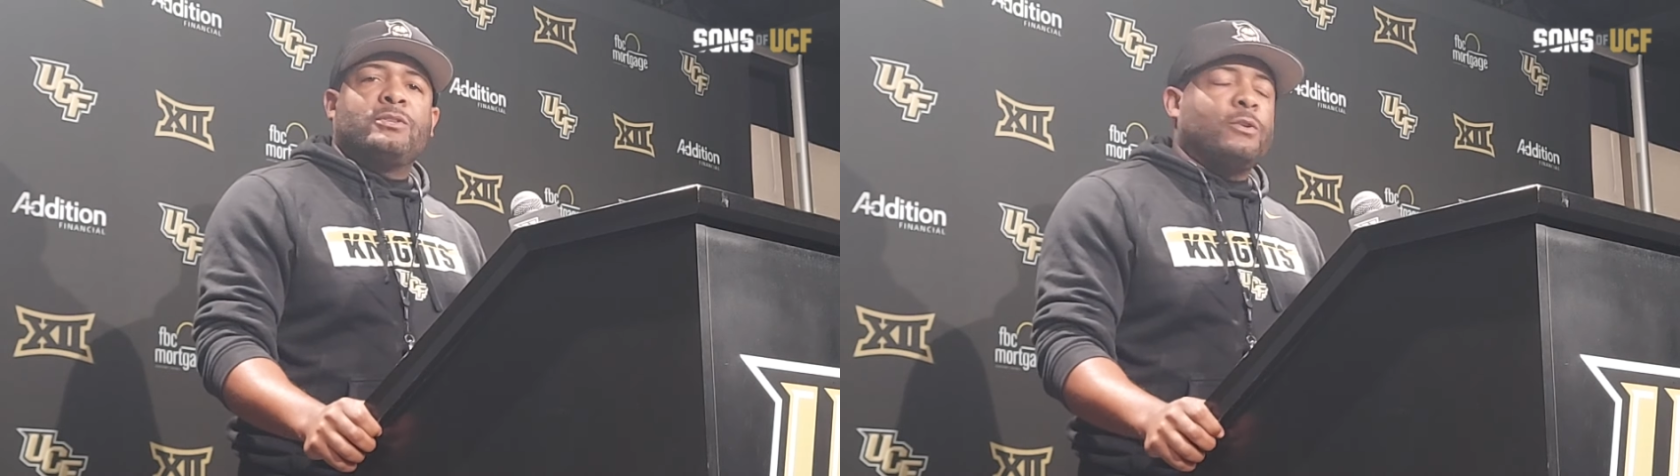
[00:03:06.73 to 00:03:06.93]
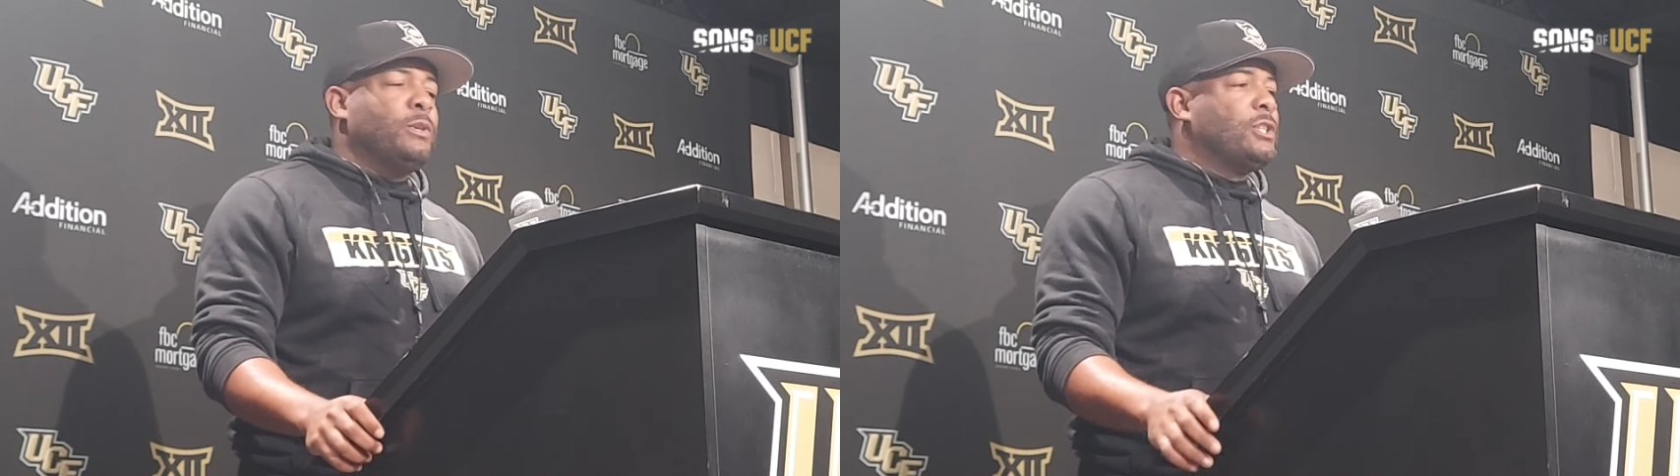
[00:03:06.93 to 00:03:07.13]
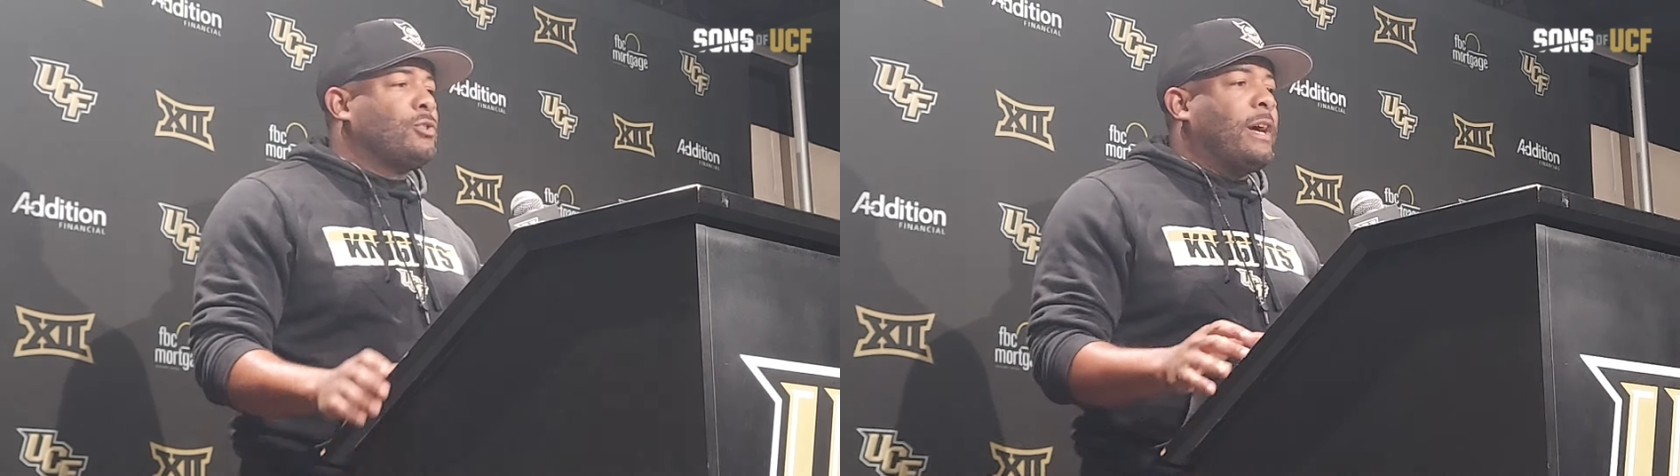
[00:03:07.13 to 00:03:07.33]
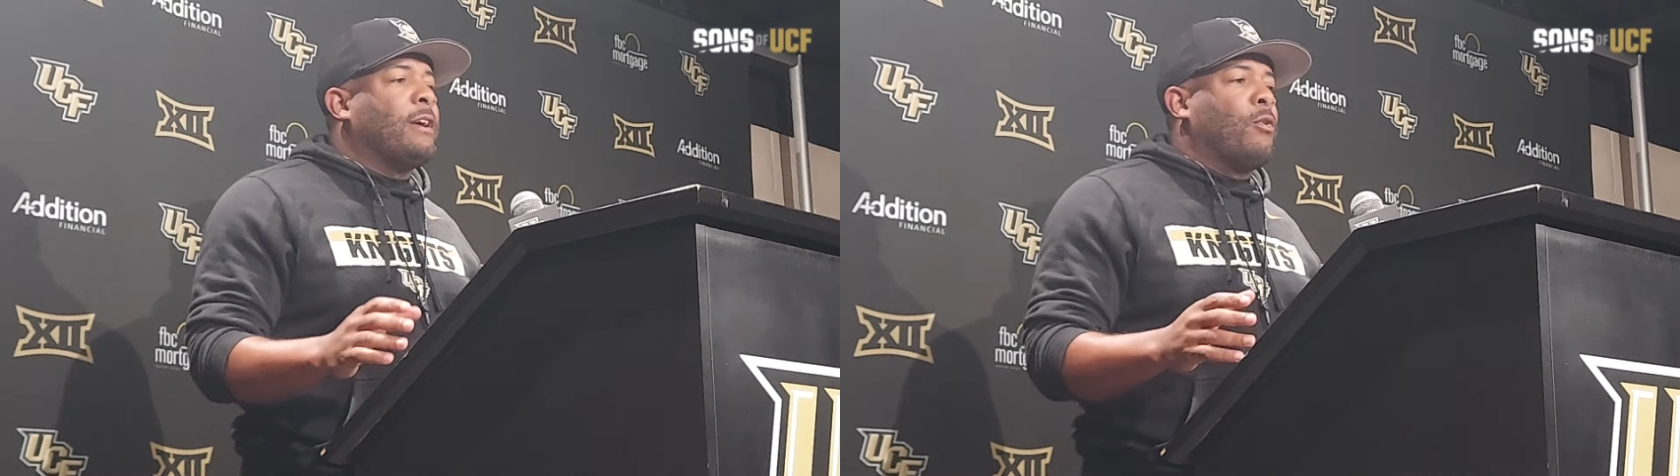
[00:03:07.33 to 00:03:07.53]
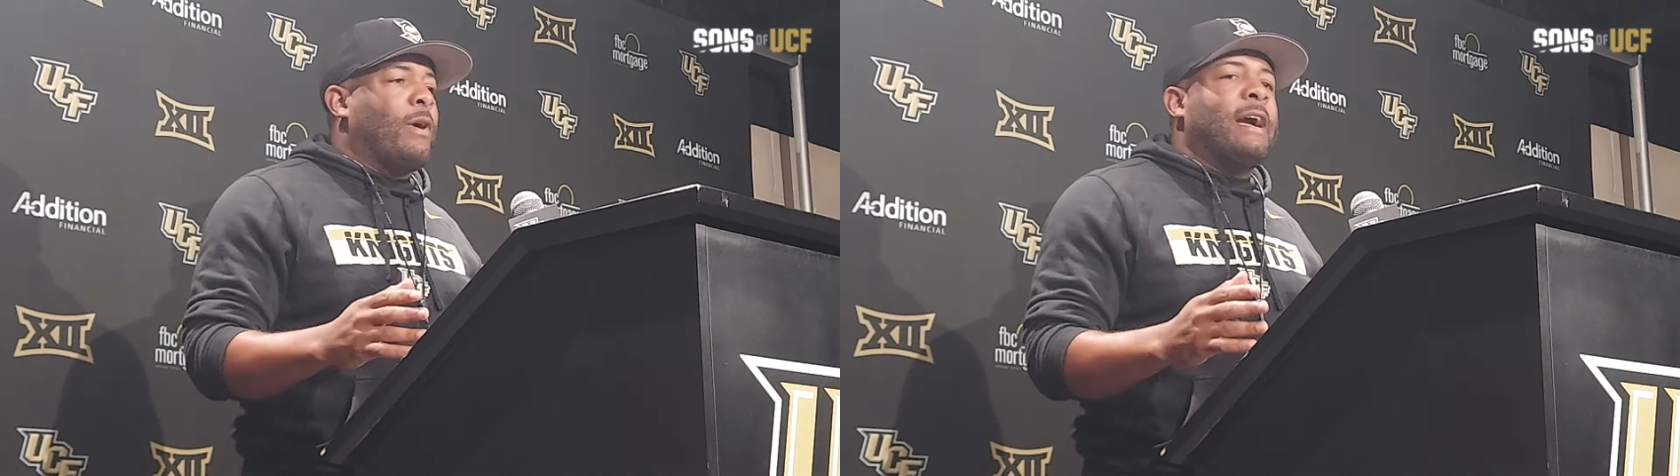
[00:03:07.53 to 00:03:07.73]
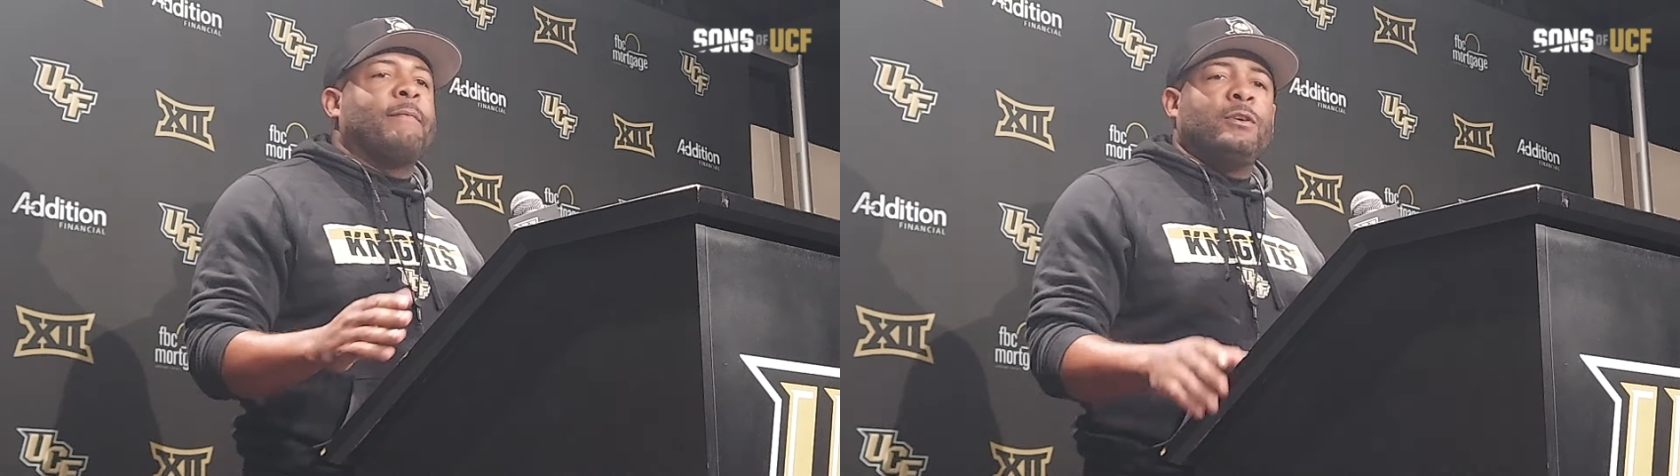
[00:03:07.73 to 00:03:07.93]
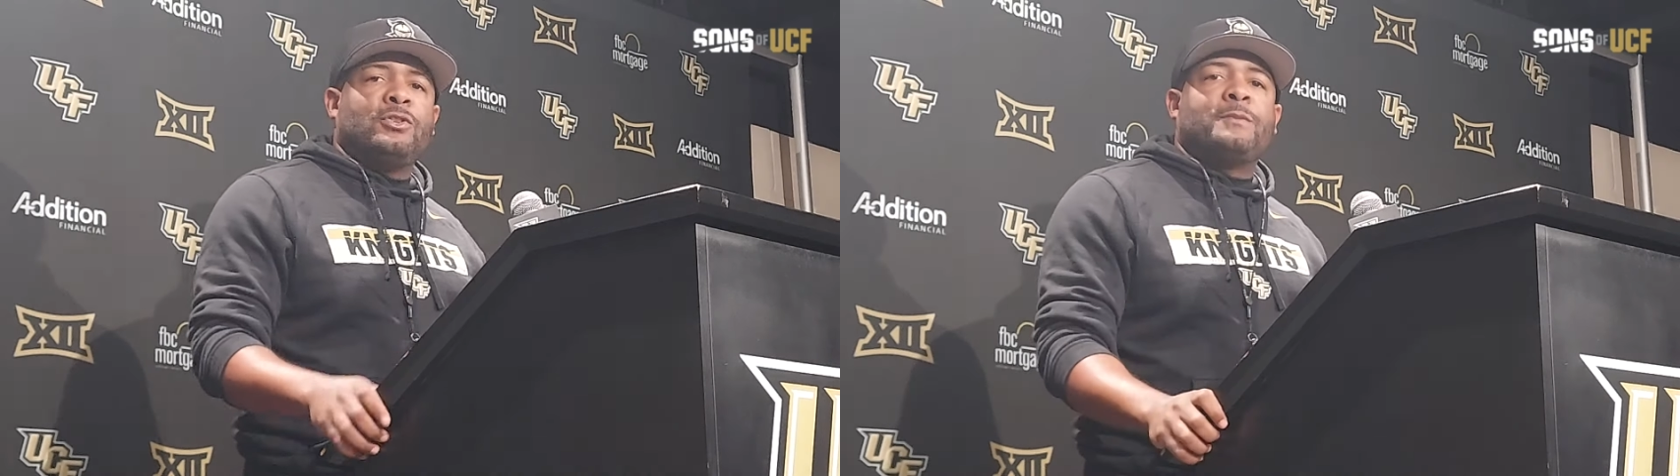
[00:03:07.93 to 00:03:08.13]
so we just try to grab those